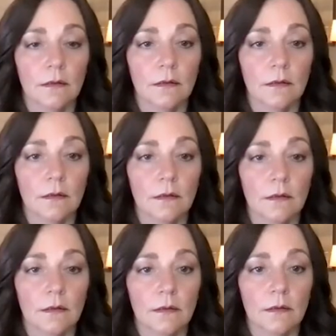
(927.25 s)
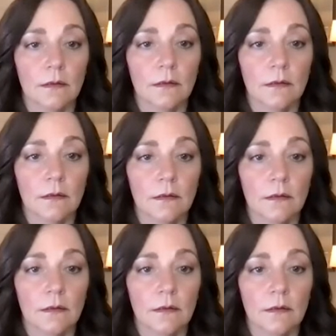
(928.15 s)

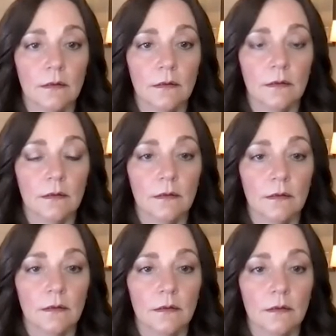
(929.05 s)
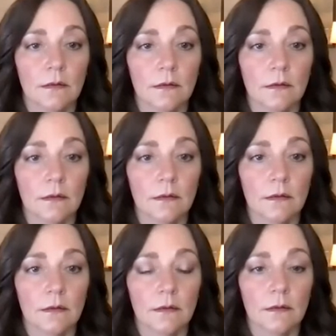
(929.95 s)

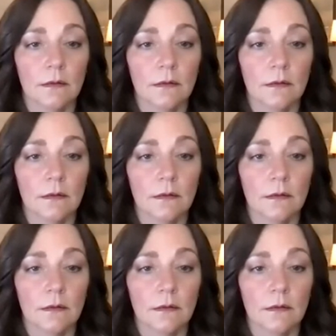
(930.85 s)
(not speaking)